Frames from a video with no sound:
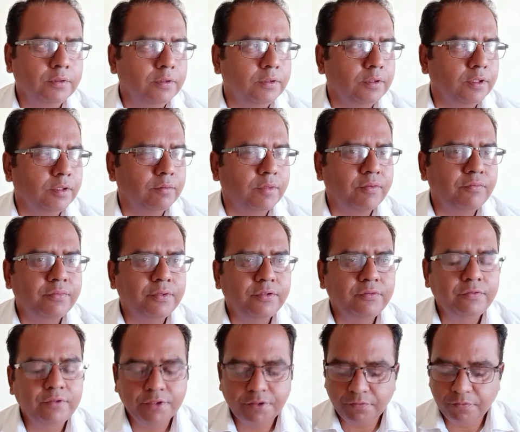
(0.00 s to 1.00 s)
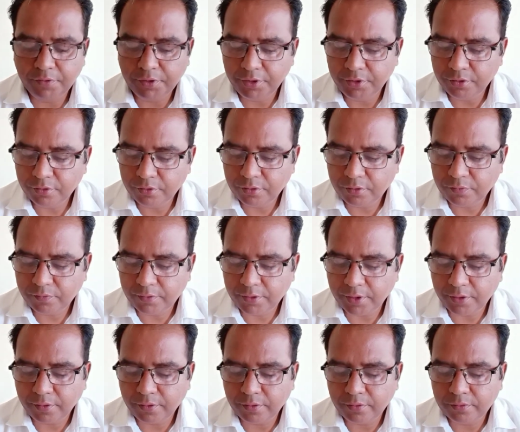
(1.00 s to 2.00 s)
in my previous video we
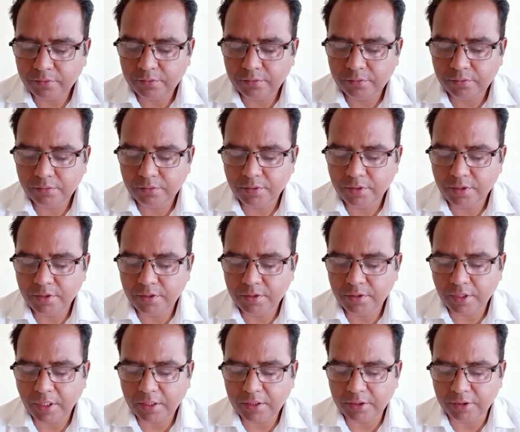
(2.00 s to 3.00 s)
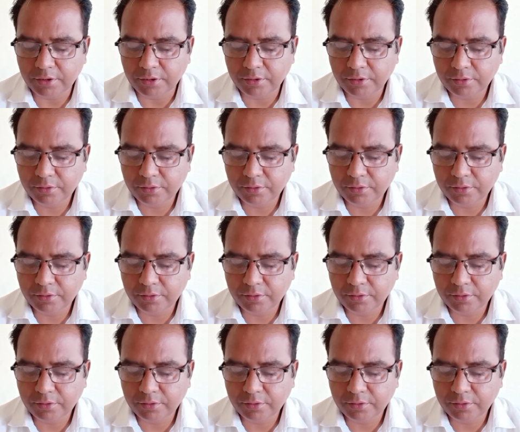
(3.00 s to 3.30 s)
have started